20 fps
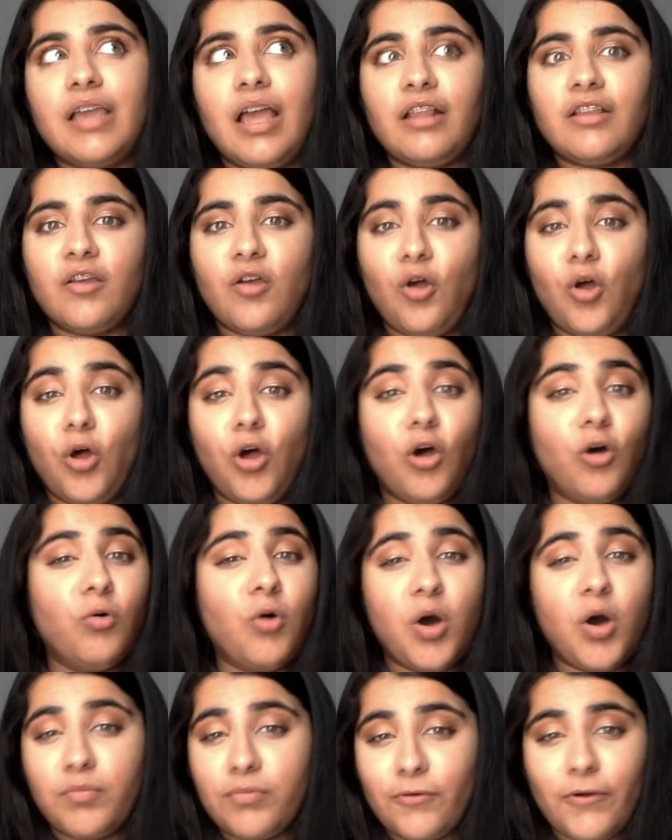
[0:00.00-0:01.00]
I had a whole
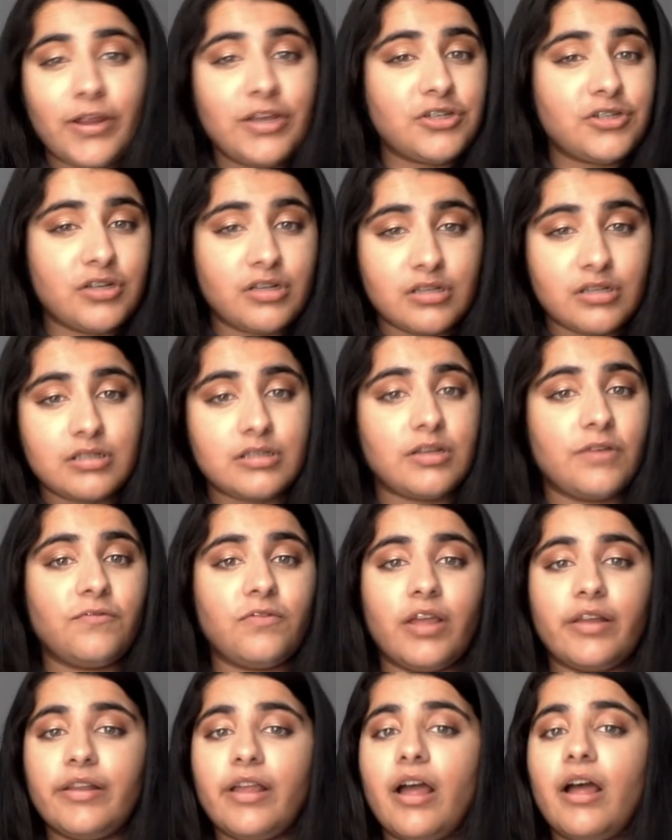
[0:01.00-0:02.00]
operation and stuff
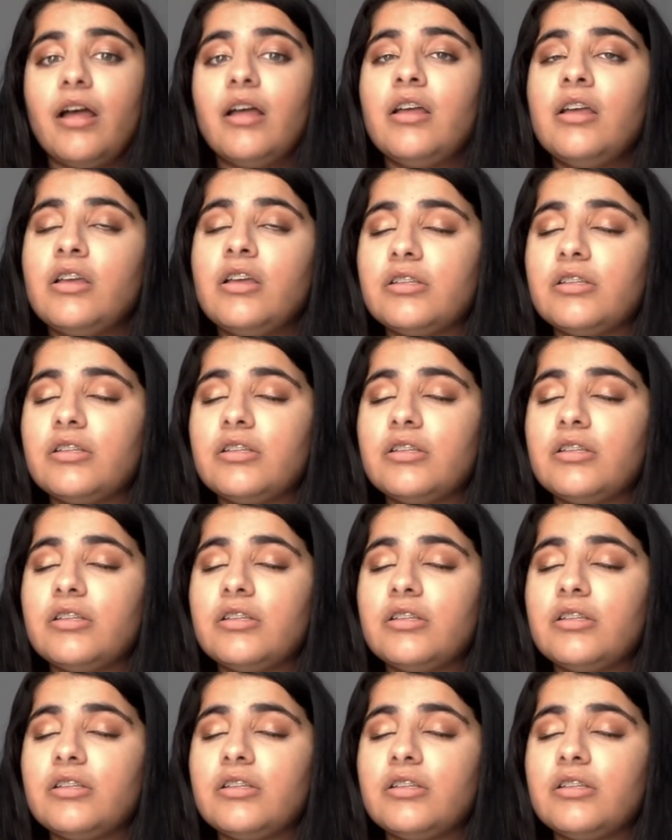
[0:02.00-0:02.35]
like that